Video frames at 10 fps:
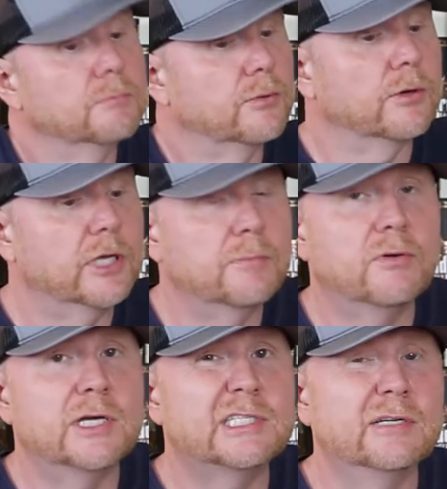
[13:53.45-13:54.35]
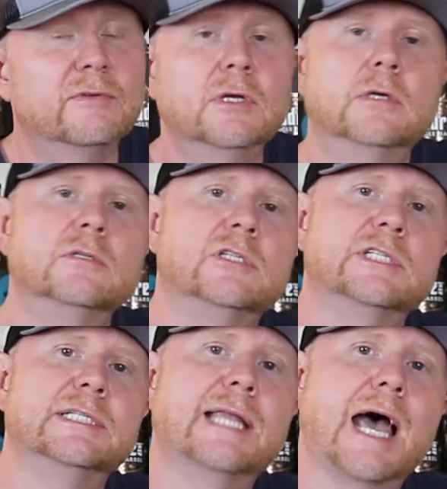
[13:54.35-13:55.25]
Pretty impressive.
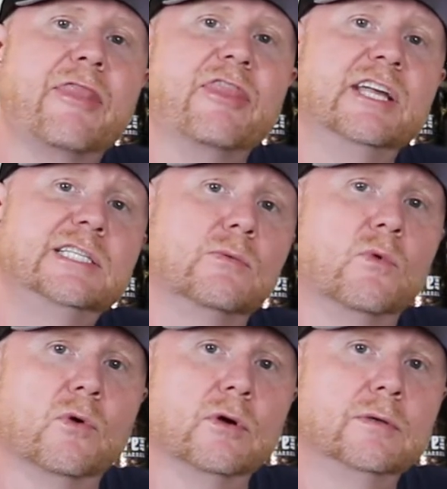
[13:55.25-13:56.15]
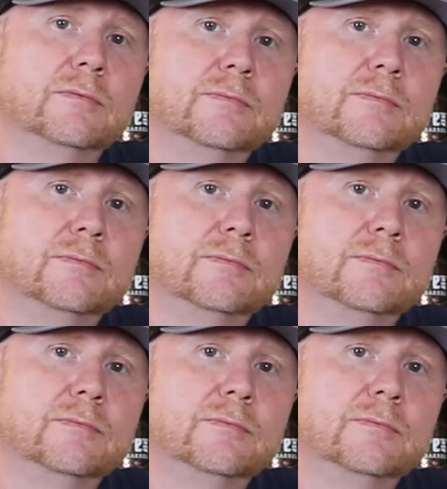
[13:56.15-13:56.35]
Just not this award.